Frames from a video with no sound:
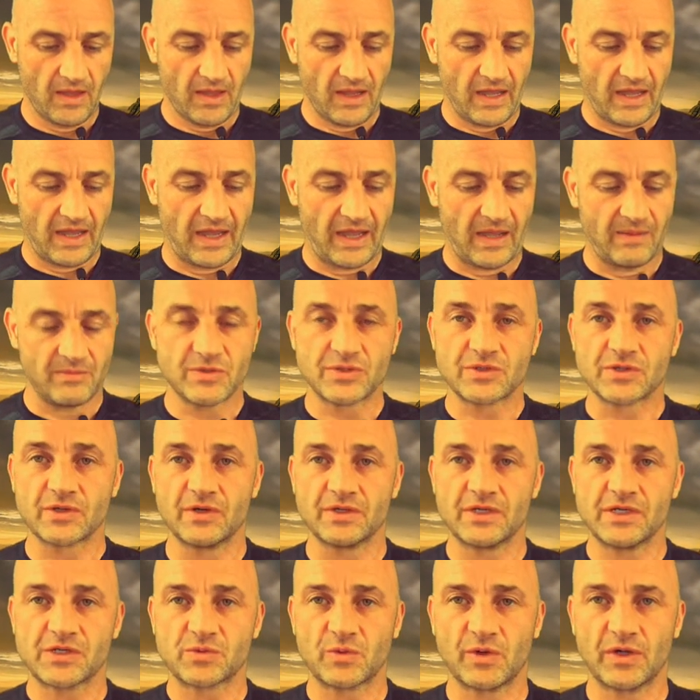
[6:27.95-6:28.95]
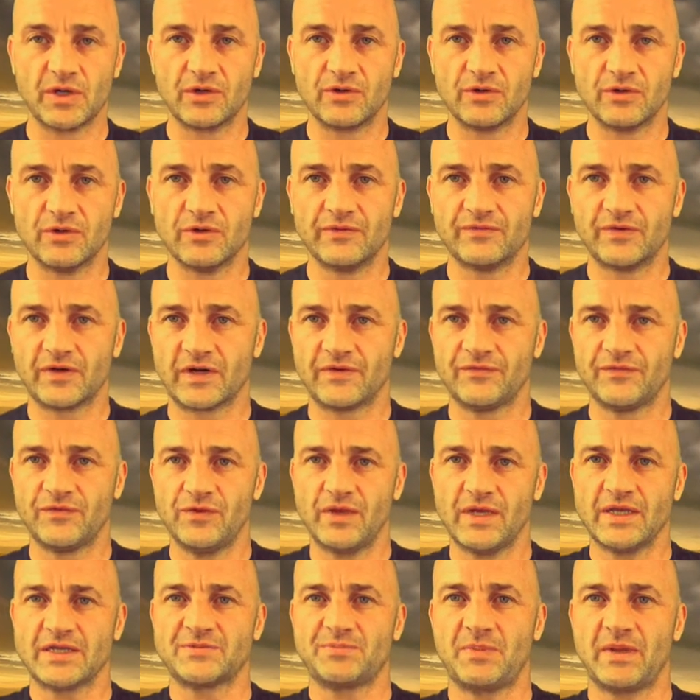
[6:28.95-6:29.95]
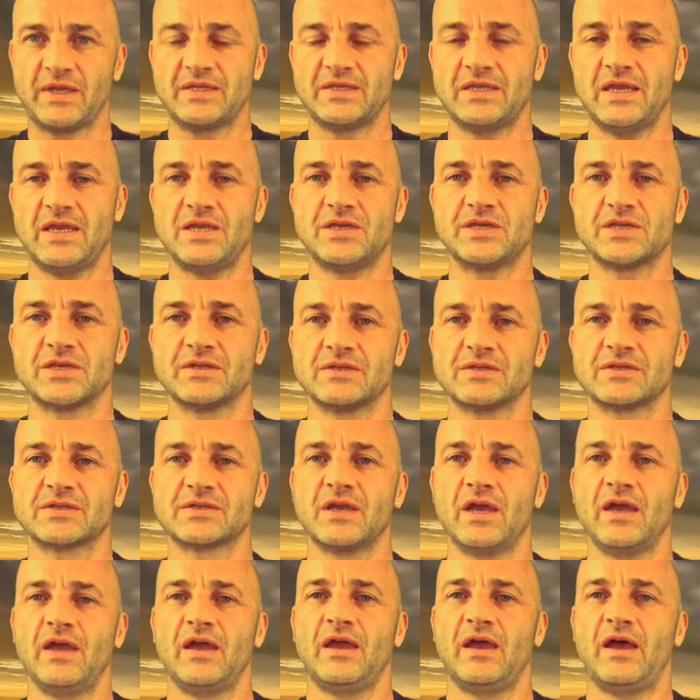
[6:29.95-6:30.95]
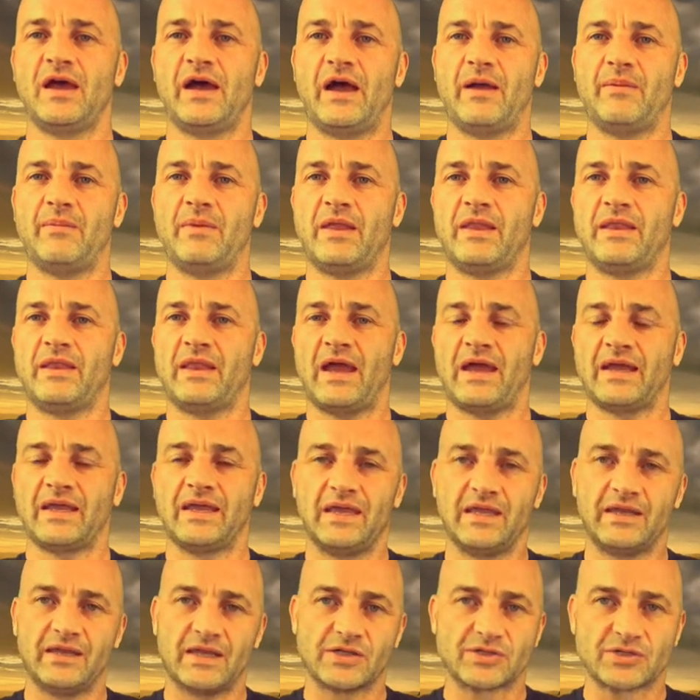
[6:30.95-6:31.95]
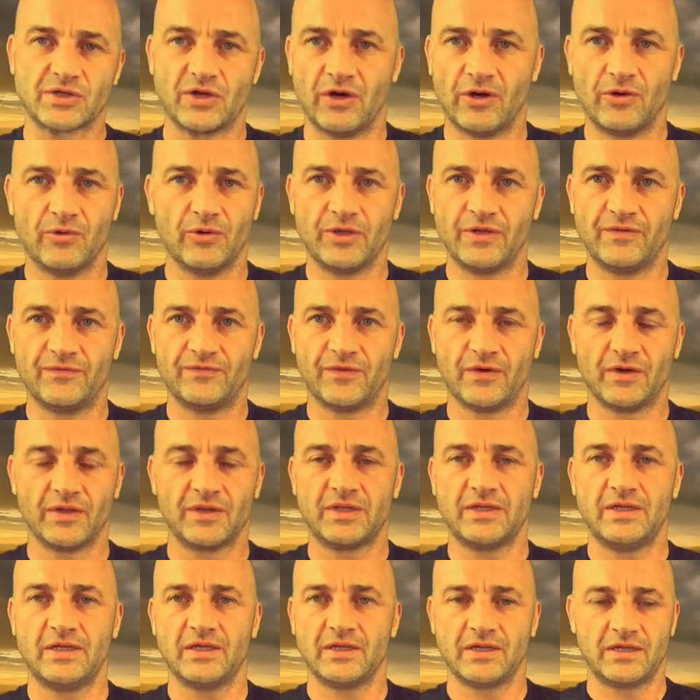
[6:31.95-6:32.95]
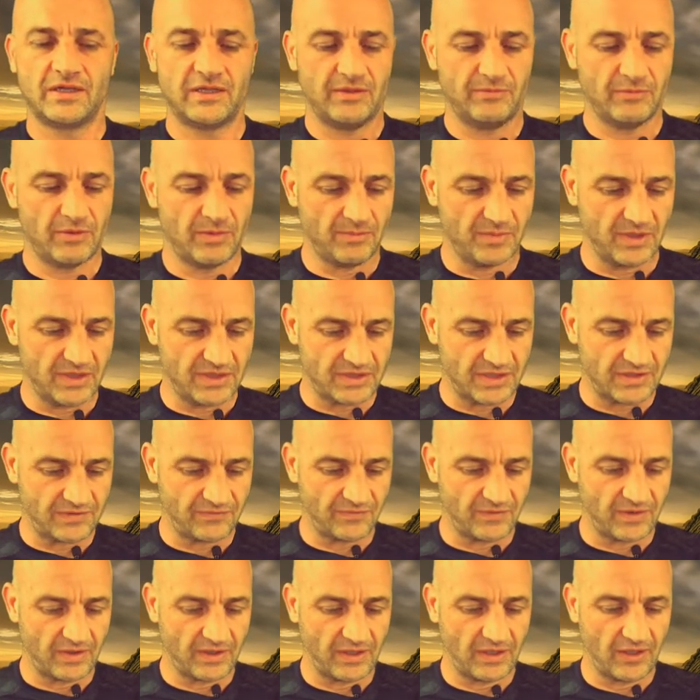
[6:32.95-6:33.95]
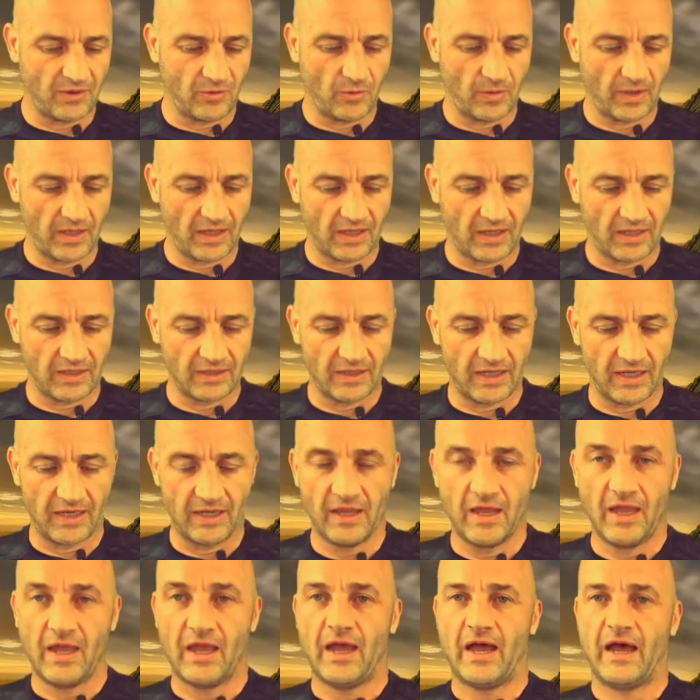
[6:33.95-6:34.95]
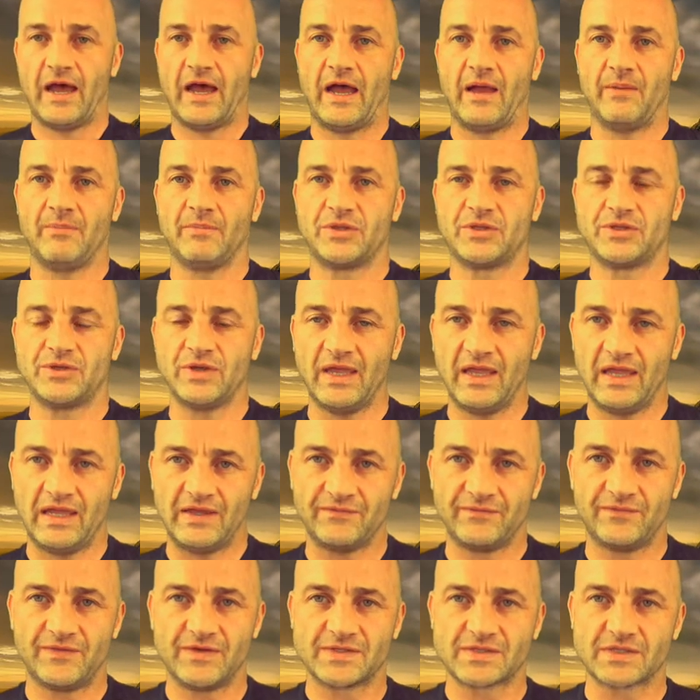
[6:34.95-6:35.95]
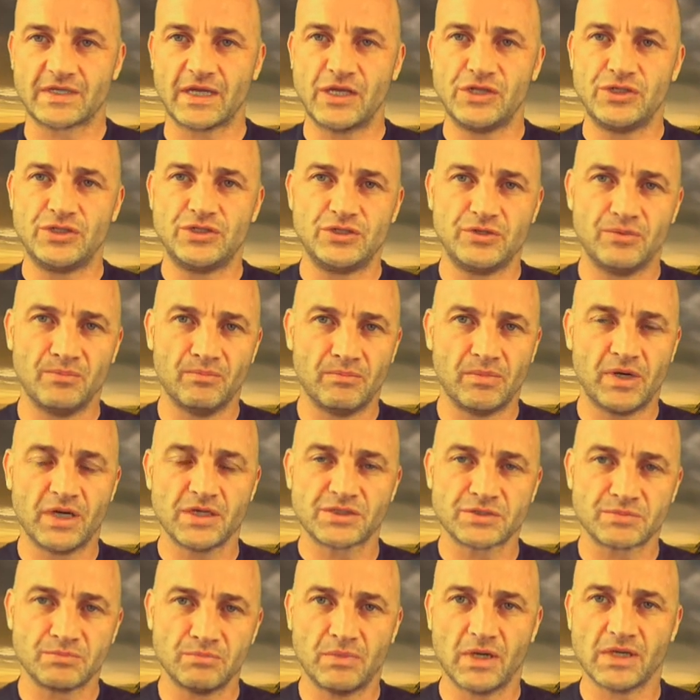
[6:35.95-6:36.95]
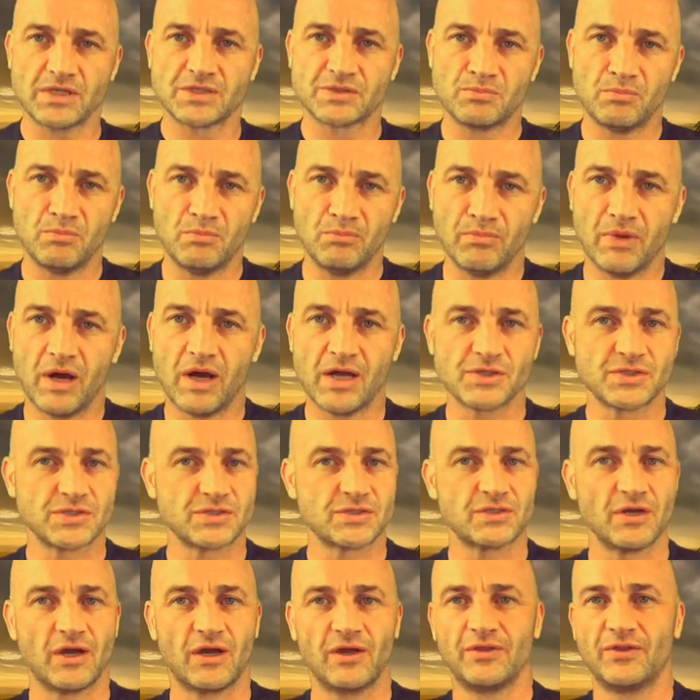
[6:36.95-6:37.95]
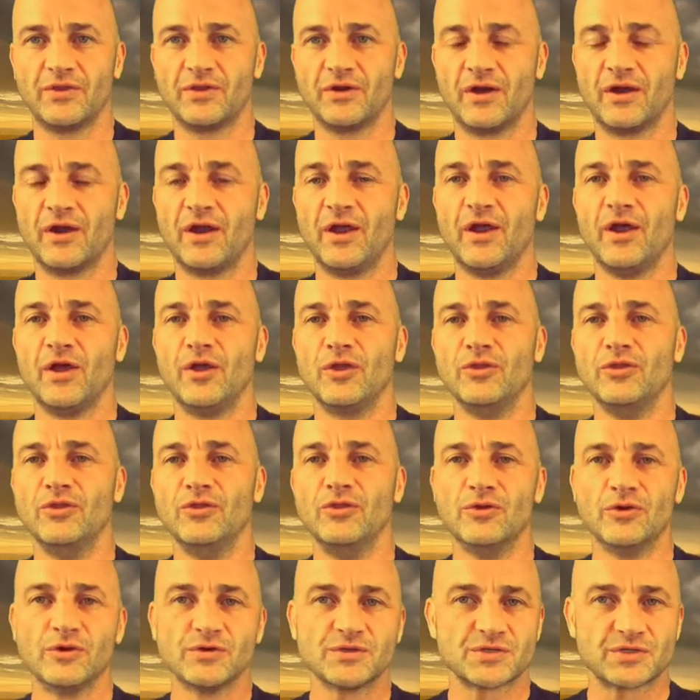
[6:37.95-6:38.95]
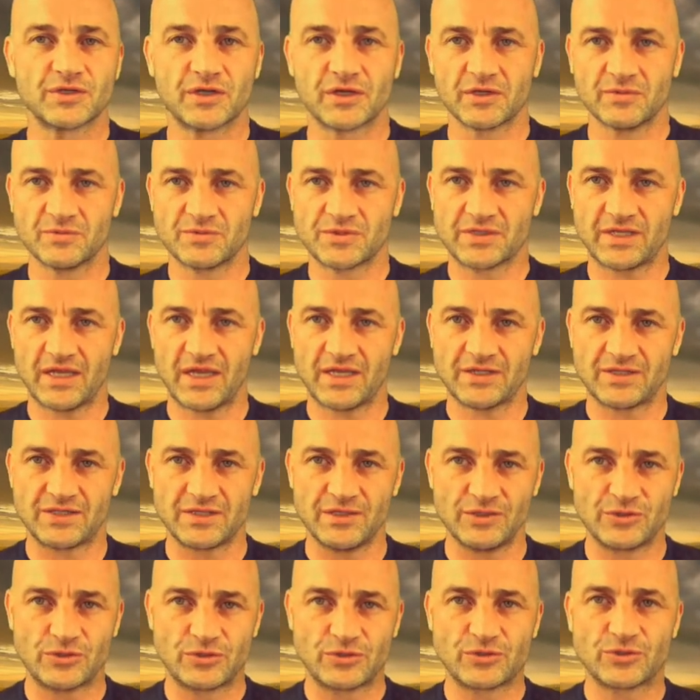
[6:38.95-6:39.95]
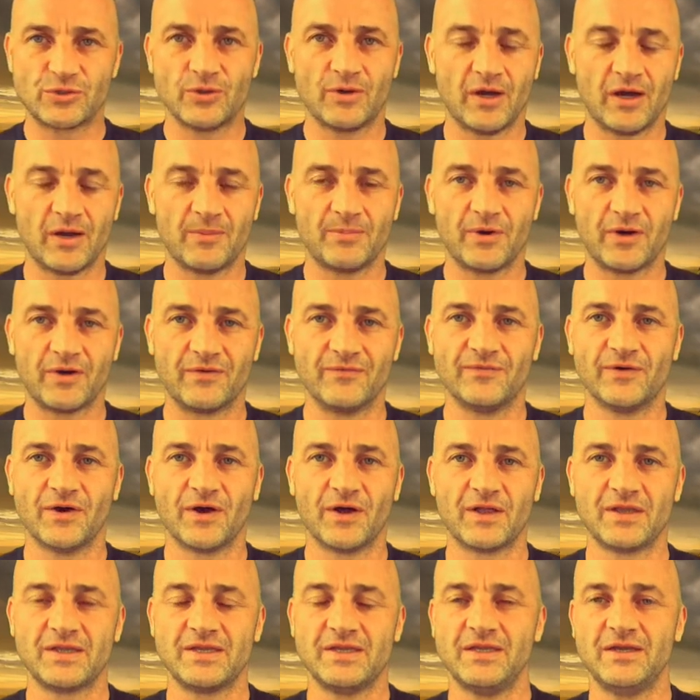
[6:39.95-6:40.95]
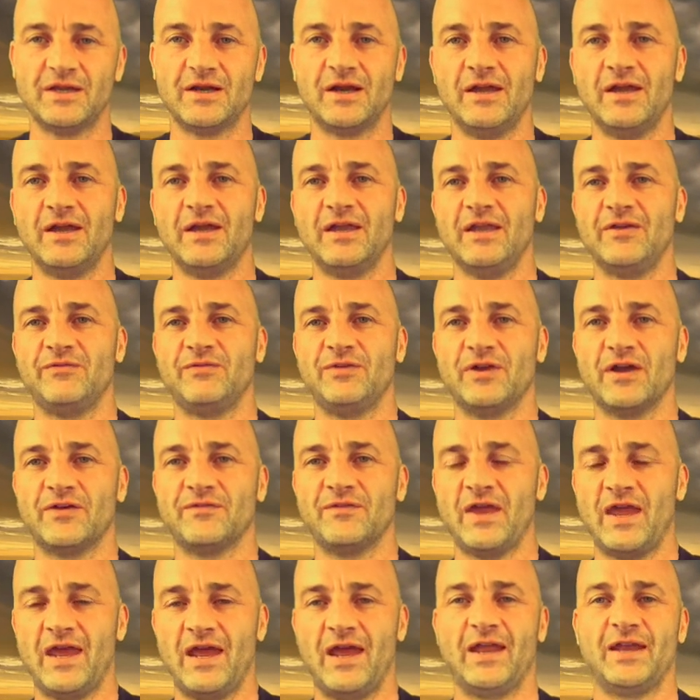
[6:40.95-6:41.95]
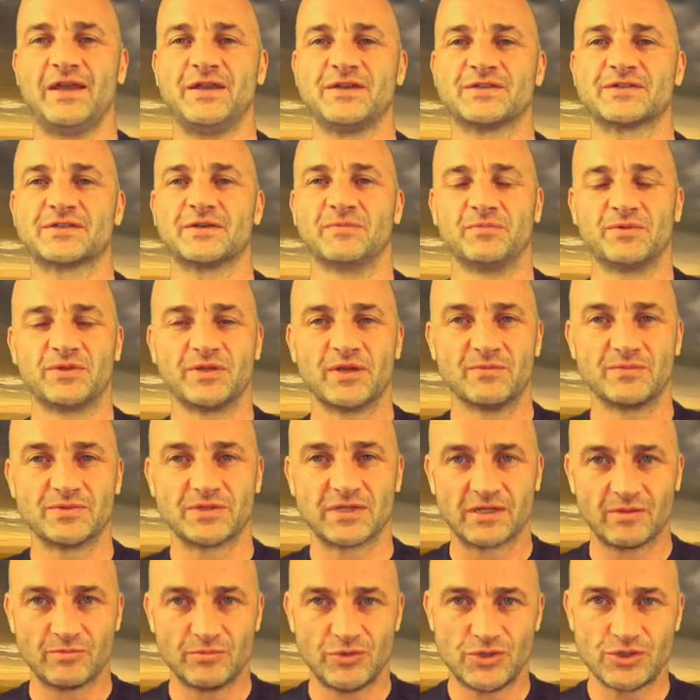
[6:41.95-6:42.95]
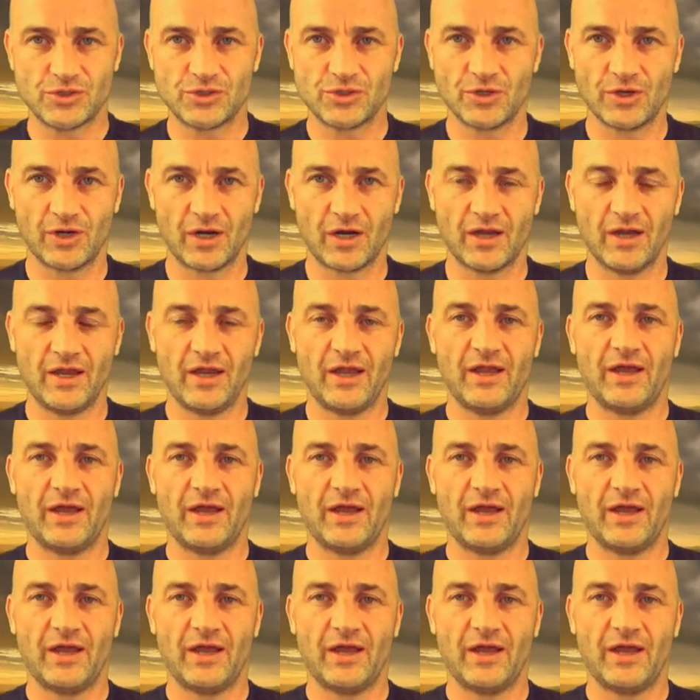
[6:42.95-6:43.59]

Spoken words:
So I just want to go over a few expectations. Again, that's all in the volunteer agreement, but just very quickly to emphasize, you must under no circumstances show up or volunteer if you have any symptoms, and I'm sure